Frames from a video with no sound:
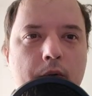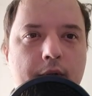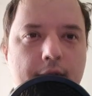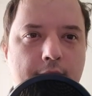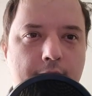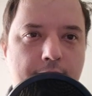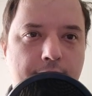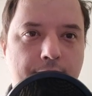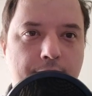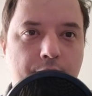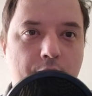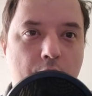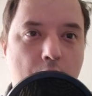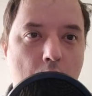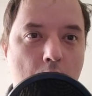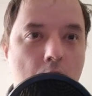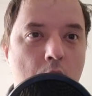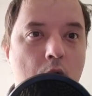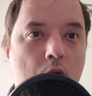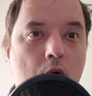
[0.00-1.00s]
the
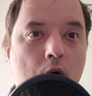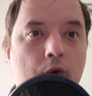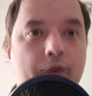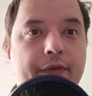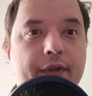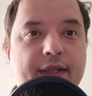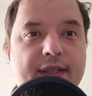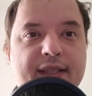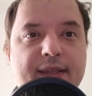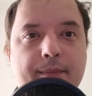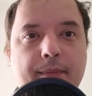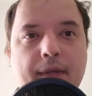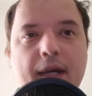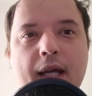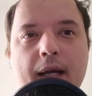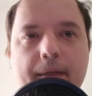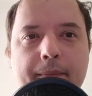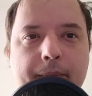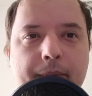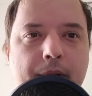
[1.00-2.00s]
flow of this
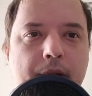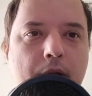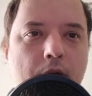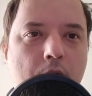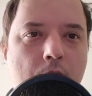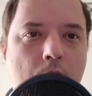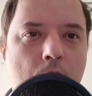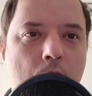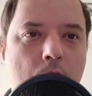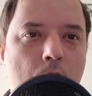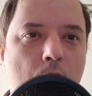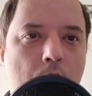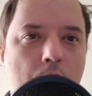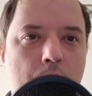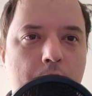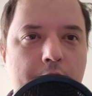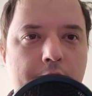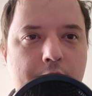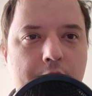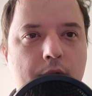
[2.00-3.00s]
map, you
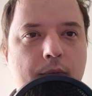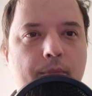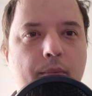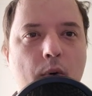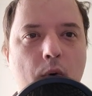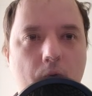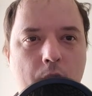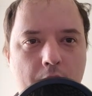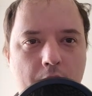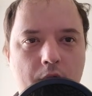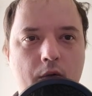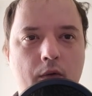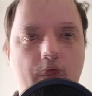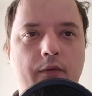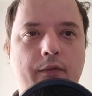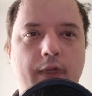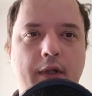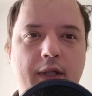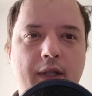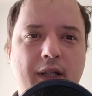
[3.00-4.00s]
reach the point
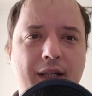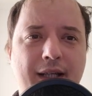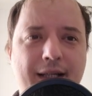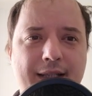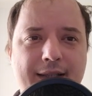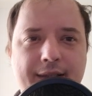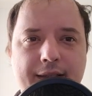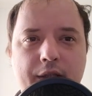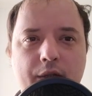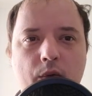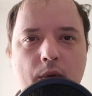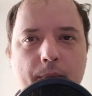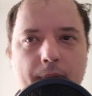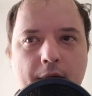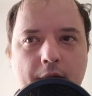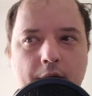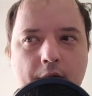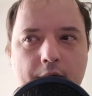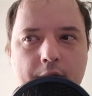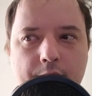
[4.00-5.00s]
of analyzing
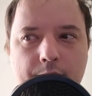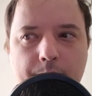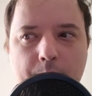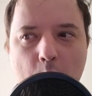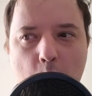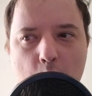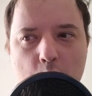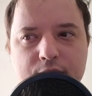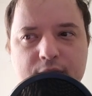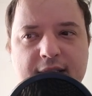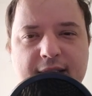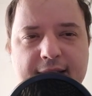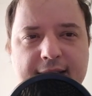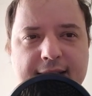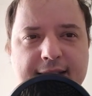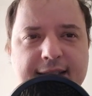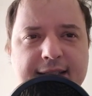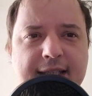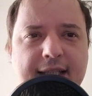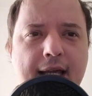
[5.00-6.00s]
repetitive
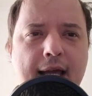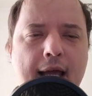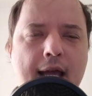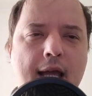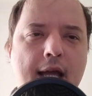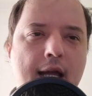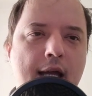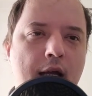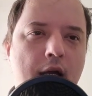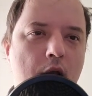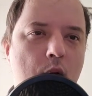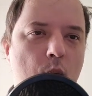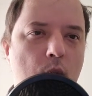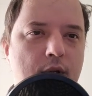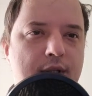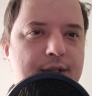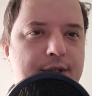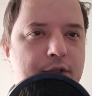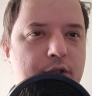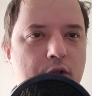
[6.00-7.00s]
processes, and
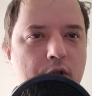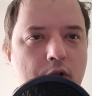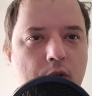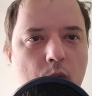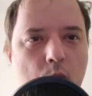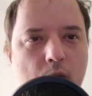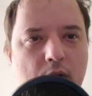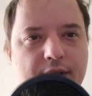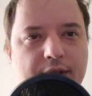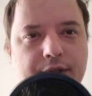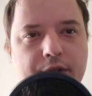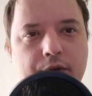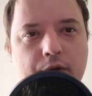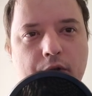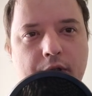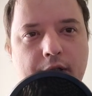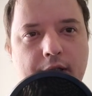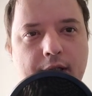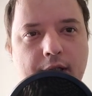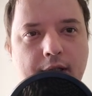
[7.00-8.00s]
once you're
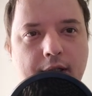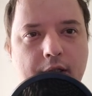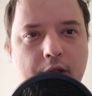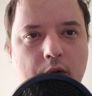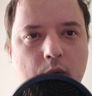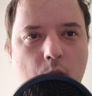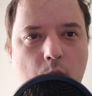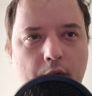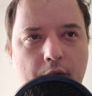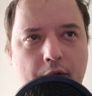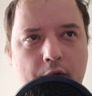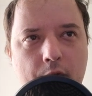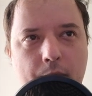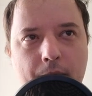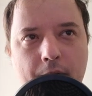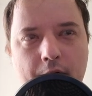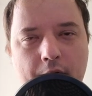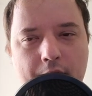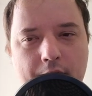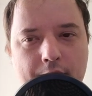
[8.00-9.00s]
done with
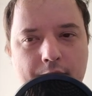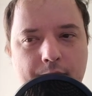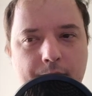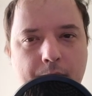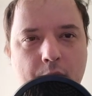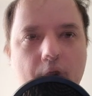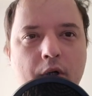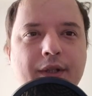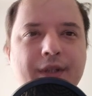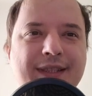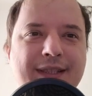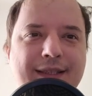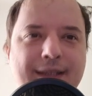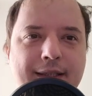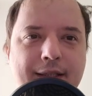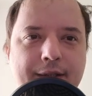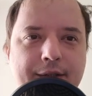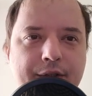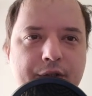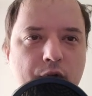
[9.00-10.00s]
repetitive
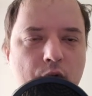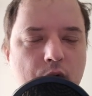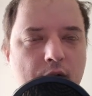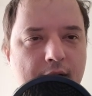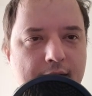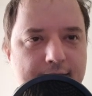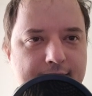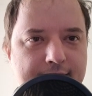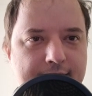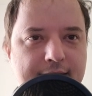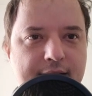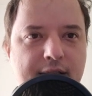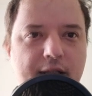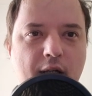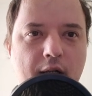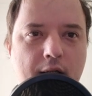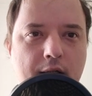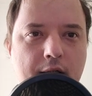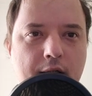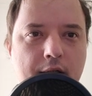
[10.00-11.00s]
processes, you get
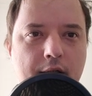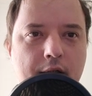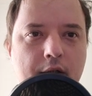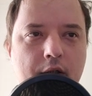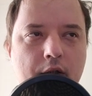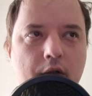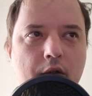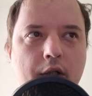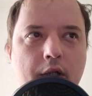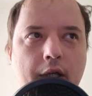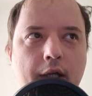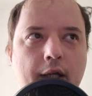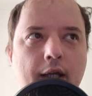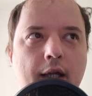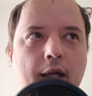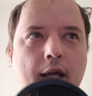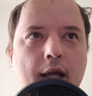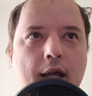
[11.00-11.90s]
stuck. Okay?